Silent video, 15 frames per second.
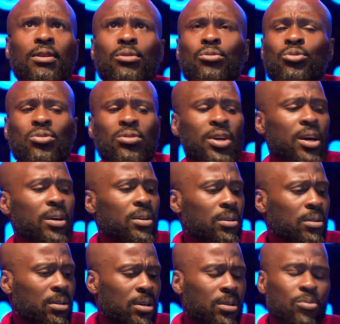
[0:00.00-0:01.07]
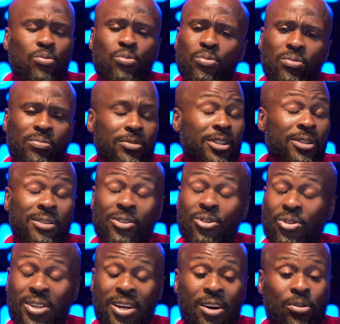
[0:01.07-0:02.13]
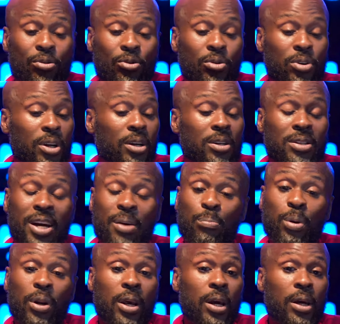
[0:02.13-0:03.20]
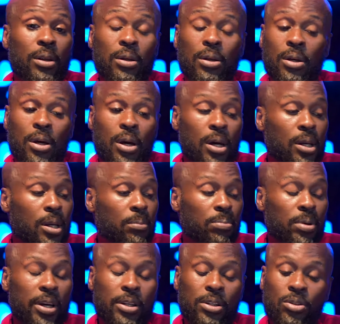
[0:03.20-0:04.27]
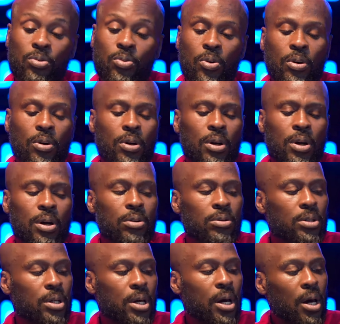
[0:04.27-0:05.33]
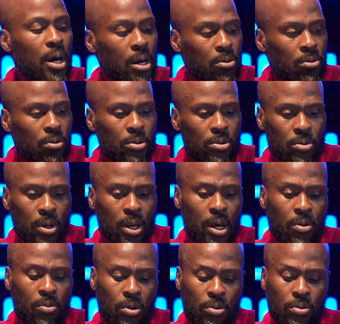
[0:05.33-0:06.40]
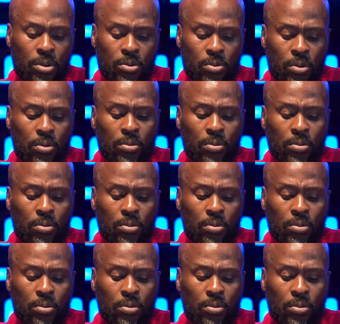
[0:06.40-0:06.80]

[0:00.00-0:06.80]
it was just like, he got tired of cooking and started playing. And then played this one. And I was like, no, this one, I can work with this